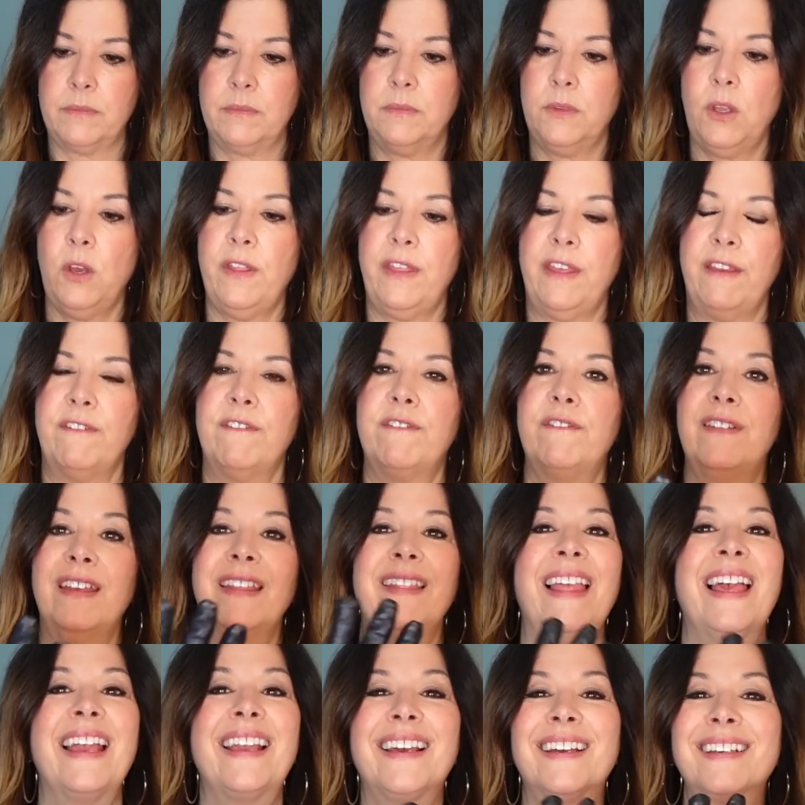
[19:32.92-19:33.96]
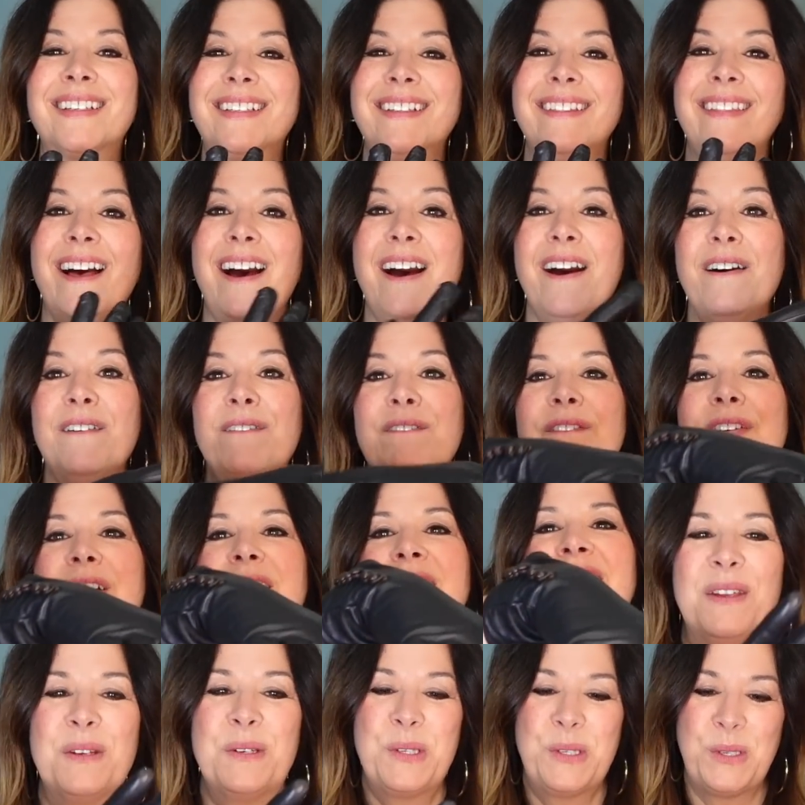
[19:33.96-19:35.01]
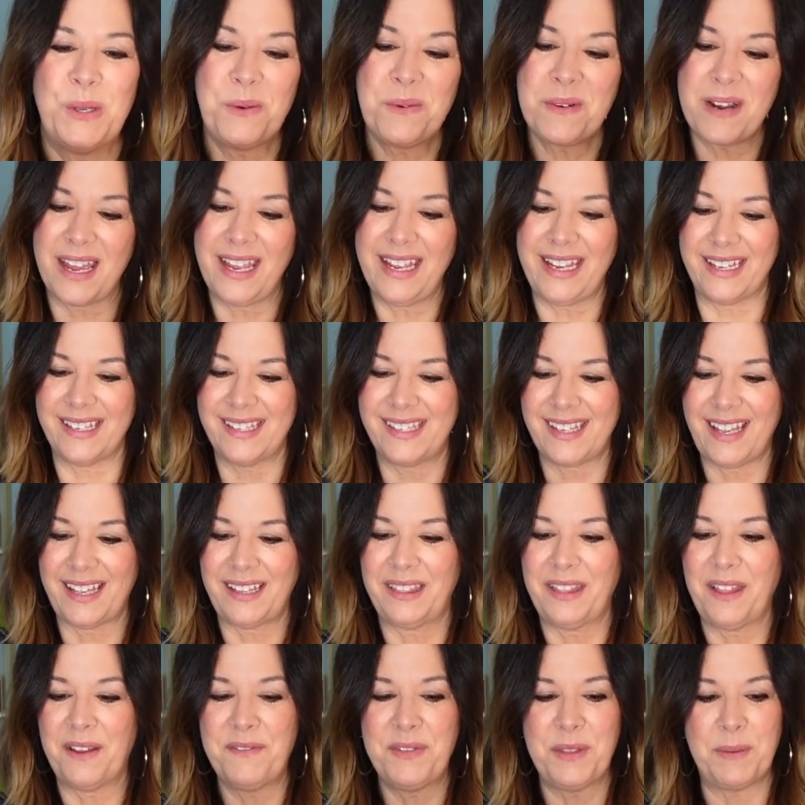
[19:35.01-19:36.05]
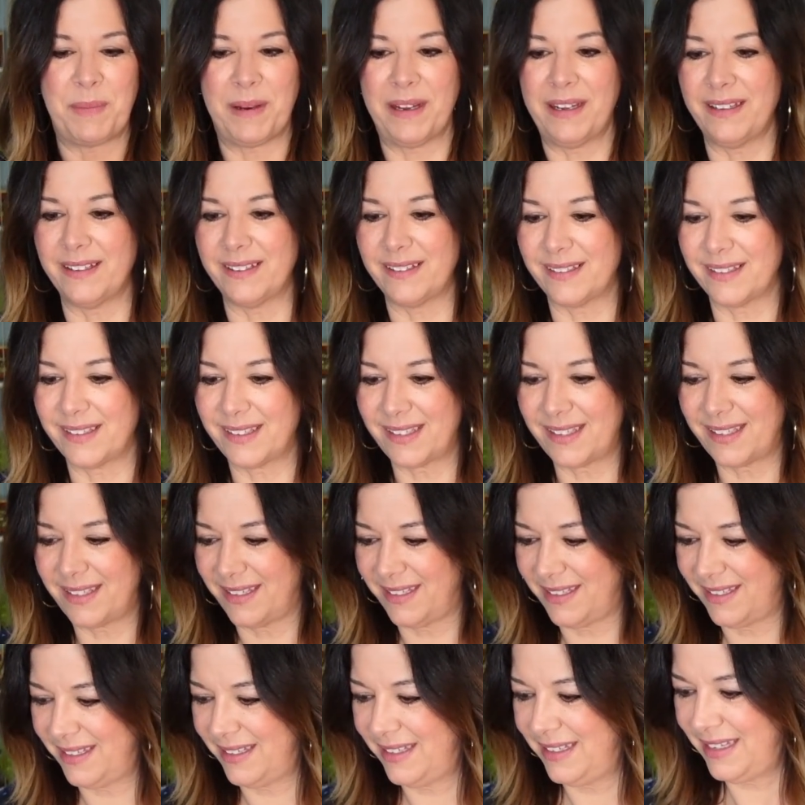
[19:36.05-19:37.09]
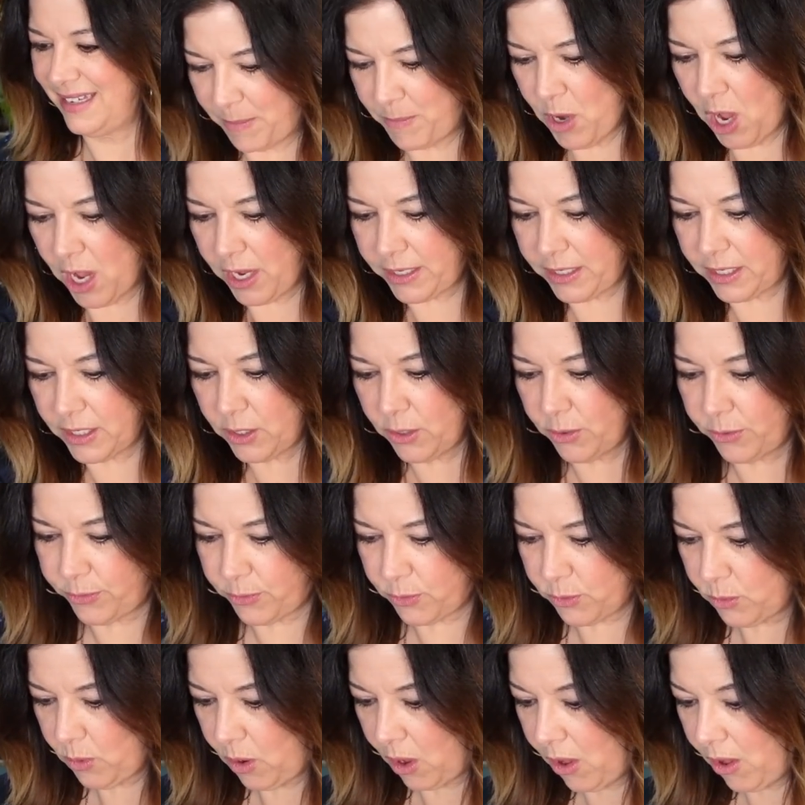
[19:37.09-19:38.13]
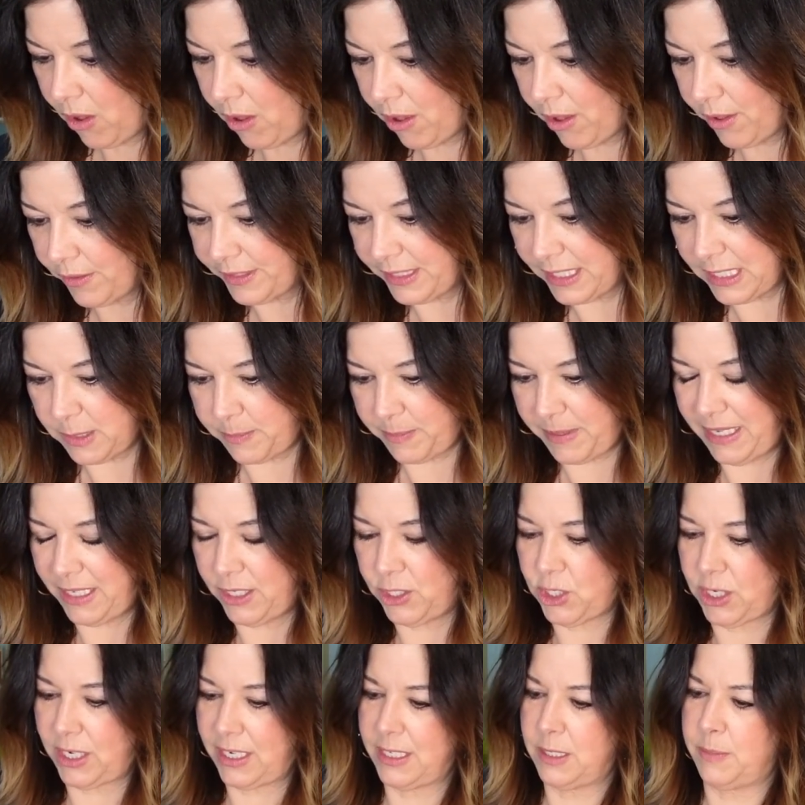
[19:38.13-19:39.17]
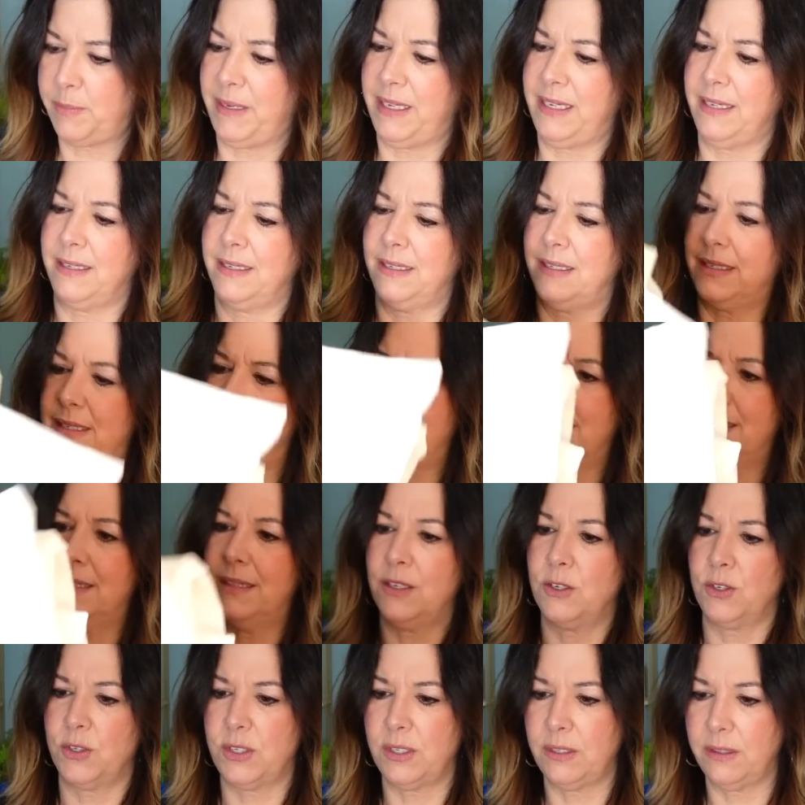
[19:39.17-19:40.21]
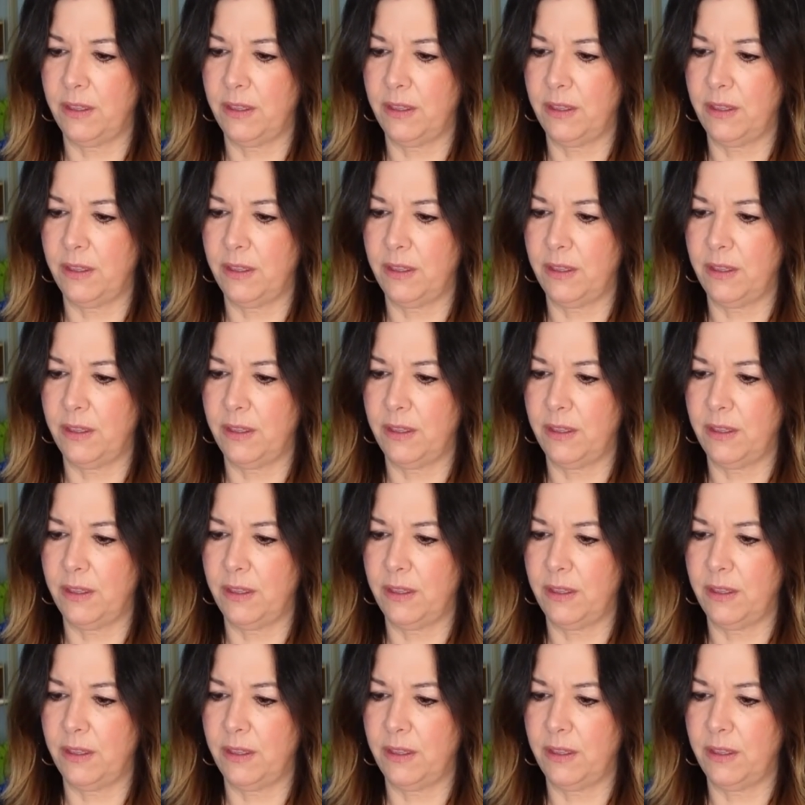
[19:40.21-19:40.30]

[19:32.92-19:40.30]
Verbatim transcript: Oh, they fit like a glove. They're so nice. I love the buttons. I'm not gonna go through all these PJs because there's a